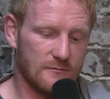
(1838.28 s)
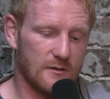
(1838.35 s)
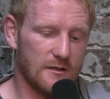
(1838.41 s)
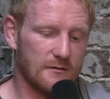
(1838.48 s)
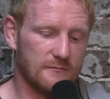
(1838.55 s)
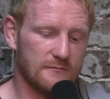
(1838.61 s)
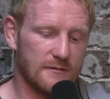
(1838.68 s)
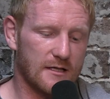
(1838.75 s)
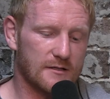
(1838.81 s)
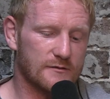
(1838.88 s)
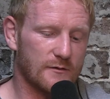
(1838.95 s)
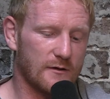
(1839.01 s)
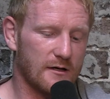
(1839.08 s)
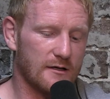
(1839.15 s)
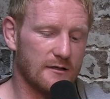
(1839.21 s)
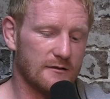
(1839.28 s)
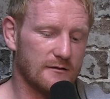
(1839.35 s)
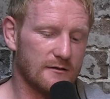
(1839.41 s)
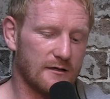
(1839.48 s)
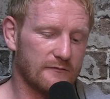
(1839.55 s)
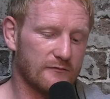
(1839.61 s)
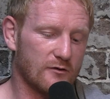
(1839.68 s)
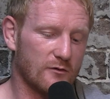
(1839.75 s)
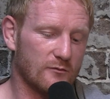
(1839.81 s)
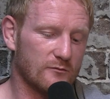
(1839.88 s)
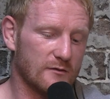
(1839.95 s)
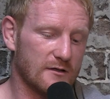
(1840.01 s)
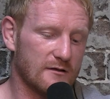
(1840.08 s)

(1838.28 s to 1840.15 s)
Well, that's why I've gone